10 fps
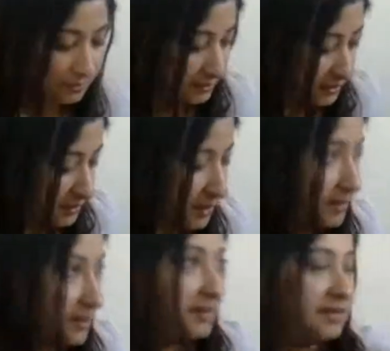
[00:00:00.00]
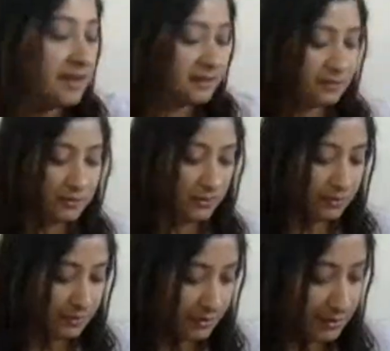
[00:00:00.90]
it's not that
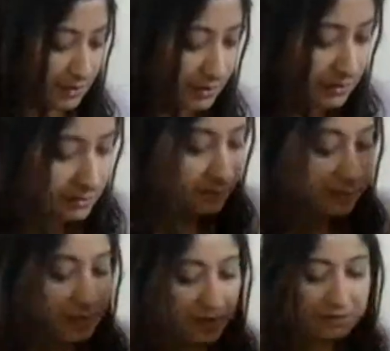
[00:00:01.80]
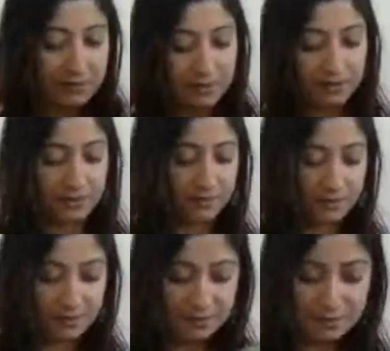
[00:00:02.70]
cold today, but I really love
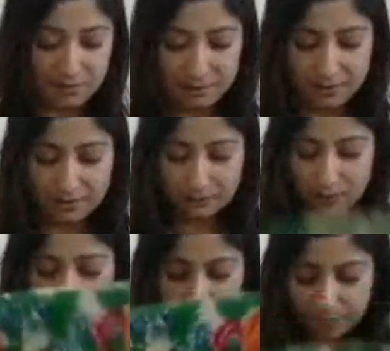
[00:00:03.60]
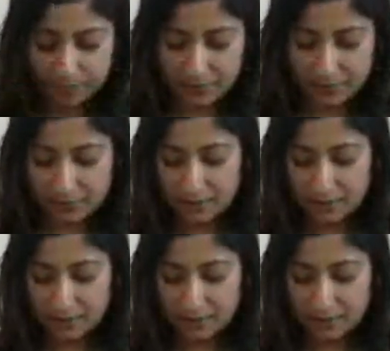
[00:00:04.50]
this warm thing.